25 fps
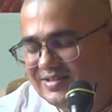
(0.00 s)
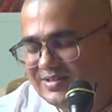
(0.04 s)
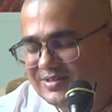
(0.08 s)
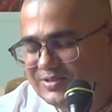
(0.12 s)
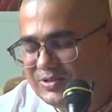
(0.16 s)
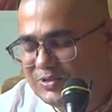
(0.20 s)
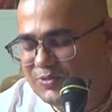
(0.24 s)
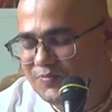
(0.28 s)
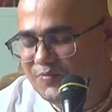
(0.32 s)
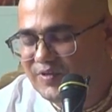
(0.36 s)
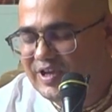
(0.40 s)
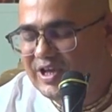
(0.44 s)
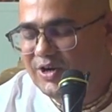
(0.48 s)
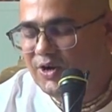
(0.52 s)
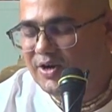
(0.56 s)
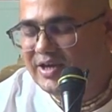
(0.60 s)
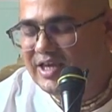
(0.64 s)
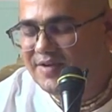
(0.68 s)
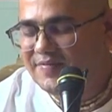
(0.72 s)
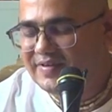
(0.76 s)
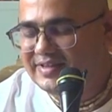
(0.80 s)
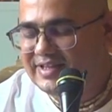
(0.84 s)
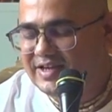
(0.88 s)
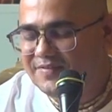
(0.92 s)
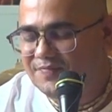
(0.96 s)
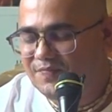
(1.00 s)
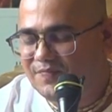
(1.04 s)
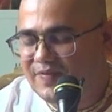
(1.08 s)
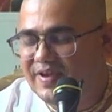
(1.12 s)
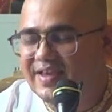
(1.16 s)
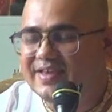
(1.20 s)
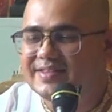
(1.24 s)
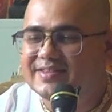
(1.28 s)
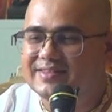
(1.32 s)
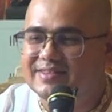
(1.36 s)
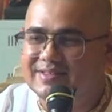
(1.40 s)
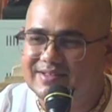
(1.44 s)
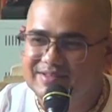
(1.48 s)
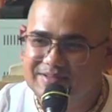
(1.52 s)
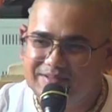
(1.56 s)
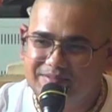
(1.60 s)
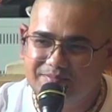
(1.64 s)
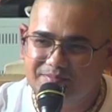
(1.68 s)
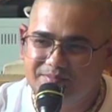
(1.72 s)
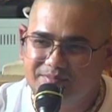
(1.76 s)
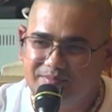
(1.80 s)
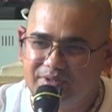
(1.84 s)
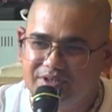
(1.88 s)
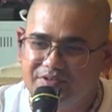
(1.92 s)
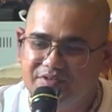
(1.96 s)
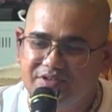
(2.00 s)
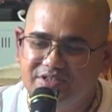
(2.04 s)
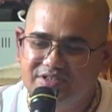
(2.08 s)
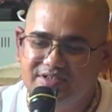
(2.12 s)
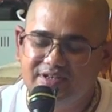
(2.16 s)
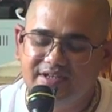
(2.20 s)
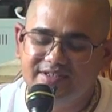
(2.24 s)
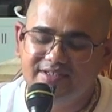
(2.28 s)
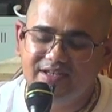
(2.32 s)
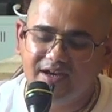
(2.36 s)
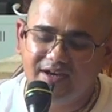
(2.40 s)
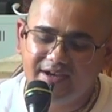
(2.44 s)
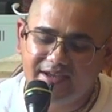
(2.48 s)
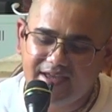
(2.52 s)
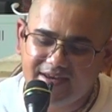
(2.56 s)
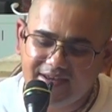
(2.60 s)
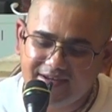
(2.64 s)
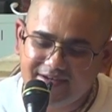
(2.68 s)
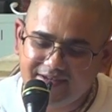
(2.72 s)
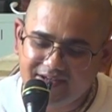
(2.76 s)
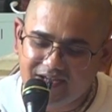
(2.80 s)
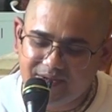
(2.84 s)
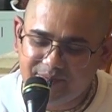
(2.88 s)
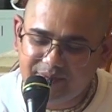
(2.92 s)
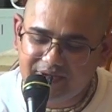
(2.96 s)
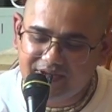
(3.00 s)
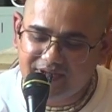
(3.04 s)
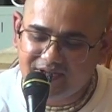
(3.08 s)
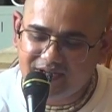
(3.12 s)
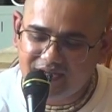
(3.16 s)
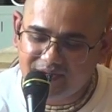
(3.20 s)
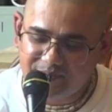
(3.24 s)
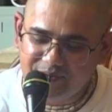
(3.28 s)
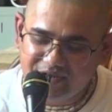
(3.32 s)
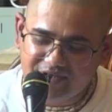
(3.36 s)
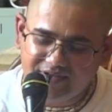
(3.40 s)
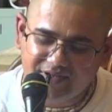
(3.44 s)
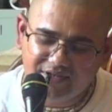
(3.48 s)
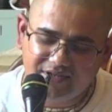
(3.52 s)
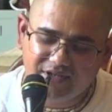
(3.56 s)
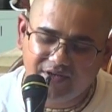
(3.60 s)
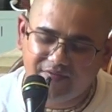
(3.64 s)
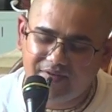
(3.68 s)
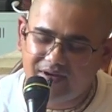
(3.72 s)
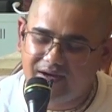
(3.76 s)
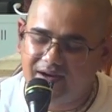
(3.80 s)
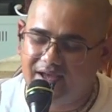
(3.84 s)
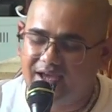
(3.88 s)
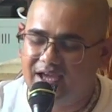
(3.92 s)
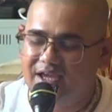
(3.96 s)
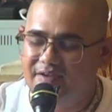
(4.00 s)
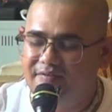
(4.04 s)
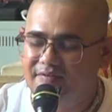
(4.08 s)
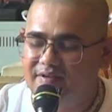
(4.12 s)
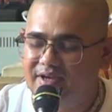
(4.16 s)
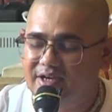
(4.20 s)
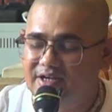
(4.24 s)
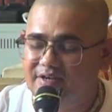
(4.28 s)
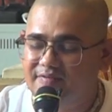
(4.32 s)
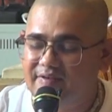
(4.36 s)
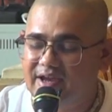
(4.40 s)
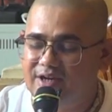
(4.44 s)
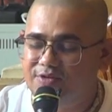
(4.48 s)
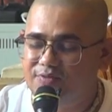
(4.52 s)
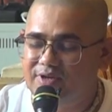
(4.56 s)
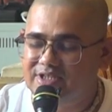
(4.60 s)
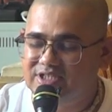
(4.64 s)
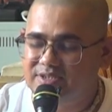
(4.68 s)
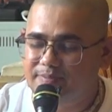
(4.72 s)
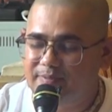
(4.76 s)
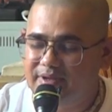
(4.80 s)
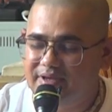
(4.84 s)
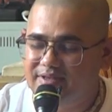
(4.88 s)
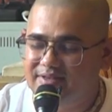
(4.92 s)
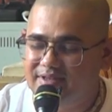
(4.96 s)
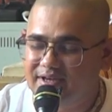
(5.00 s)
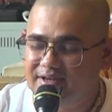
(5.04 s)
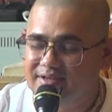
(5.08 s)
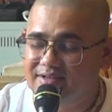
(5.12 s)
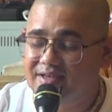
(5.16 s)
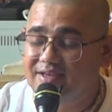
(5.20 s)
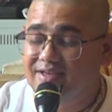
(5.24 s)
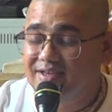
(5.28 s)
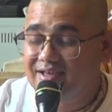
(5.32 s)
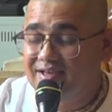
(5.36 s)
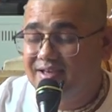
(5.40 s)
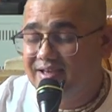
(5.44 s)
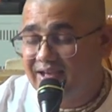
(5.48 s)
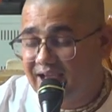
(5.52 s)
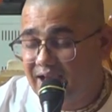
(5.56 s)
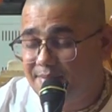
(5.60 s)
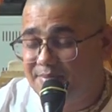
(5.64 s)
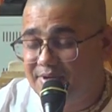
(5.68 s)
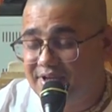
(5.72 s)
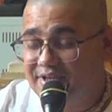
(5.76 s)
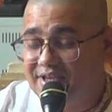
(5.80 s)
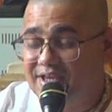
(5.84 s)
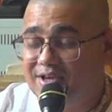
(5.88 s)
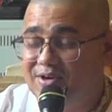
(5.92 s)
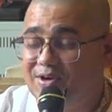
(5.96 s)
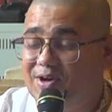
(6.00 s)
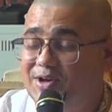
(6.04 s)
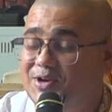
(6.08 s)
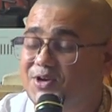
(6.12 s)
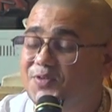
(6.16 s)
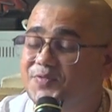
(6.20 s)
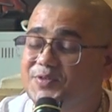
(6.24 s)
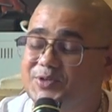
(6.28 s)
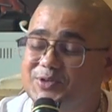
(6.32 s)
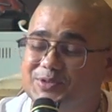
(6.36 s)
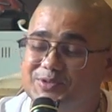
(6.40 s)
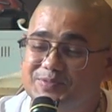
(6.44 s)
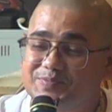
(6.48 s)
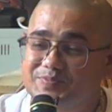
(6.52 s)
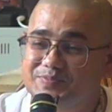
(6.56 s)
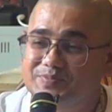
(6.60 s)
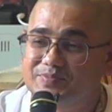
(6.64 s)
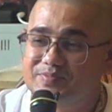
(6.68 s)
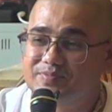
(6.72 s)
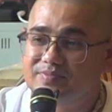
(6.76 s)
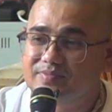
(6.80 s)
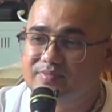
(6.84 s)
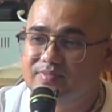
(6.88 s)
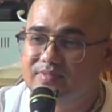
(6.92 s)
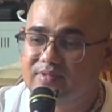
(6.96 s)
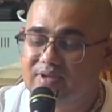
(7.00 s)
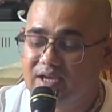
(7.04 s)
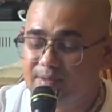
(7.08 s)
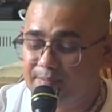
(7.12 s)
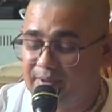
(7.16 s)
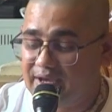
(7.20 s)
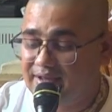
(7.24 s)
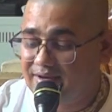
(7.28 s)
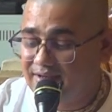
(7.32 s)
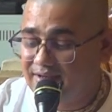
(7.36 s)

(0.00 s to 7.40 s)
So we are not having that faith. But Krishna is again and coming in our life and trying to explain that I'm taking care of you. And by